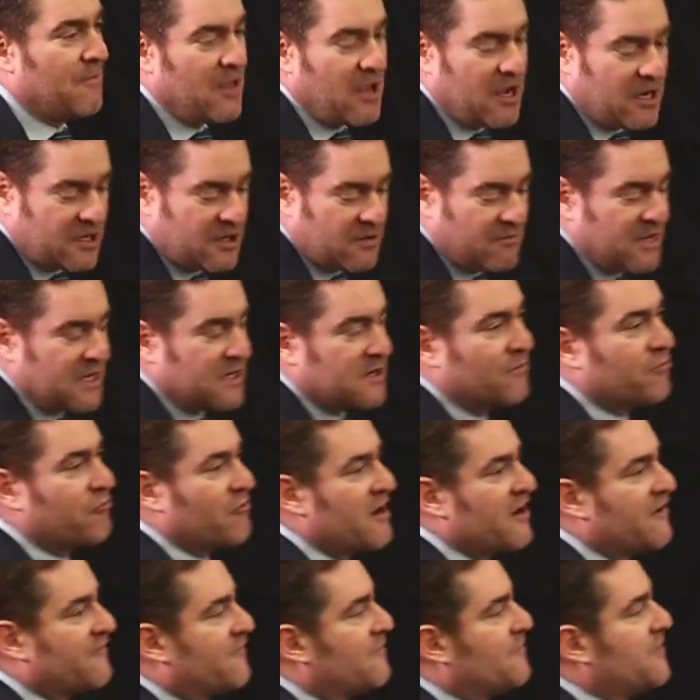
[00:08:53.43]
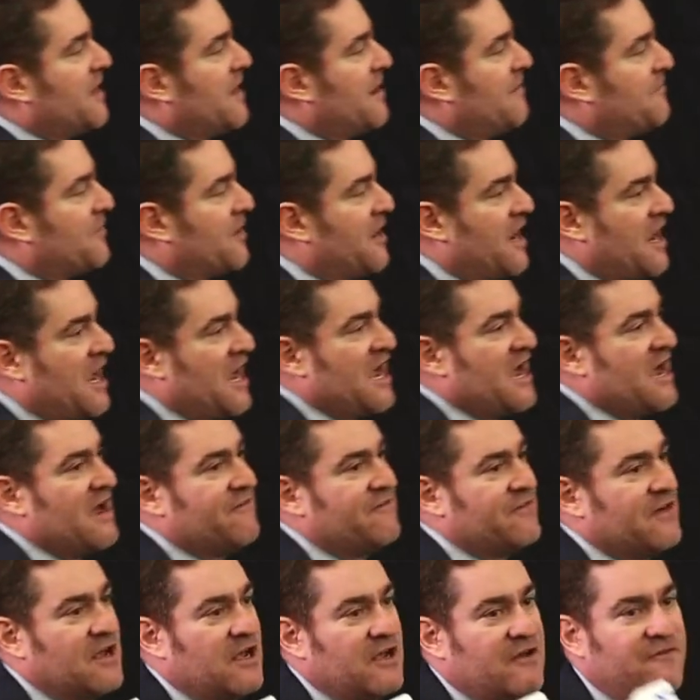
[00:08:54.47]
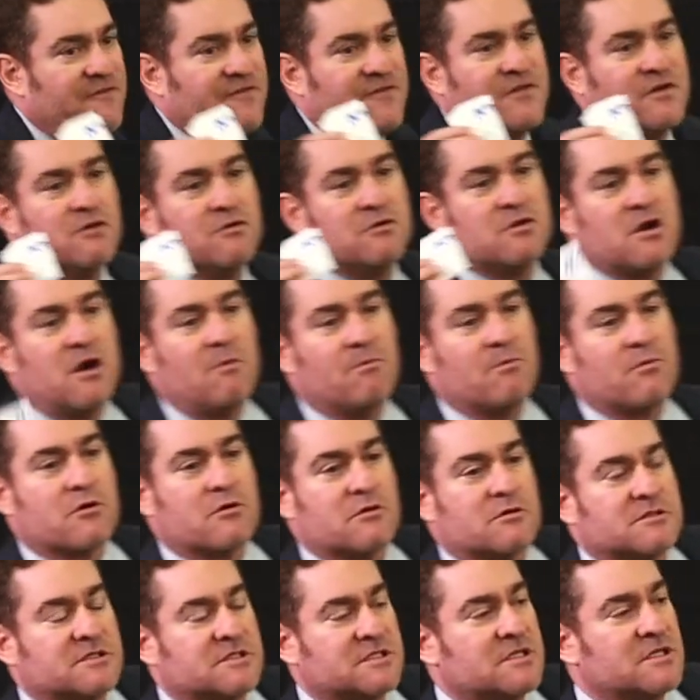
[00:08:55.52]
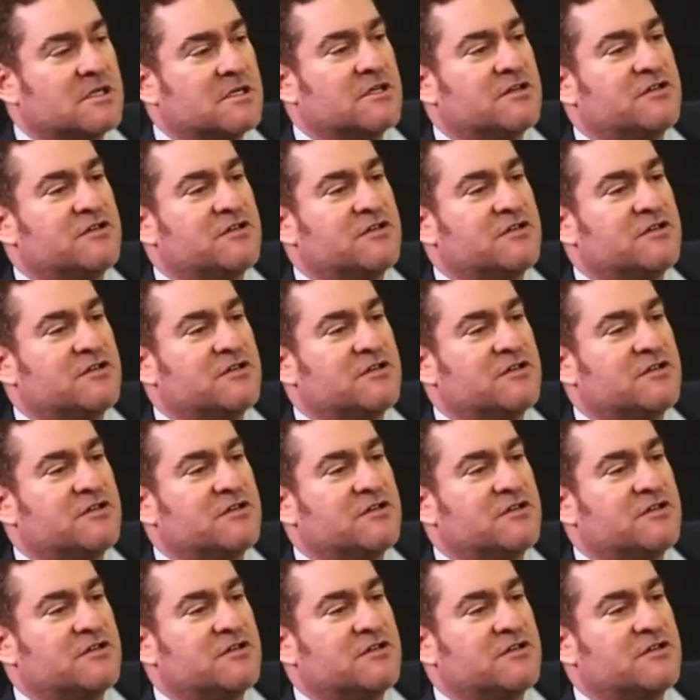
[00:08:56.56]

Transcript: not going to make a break from that, but I have a few numbers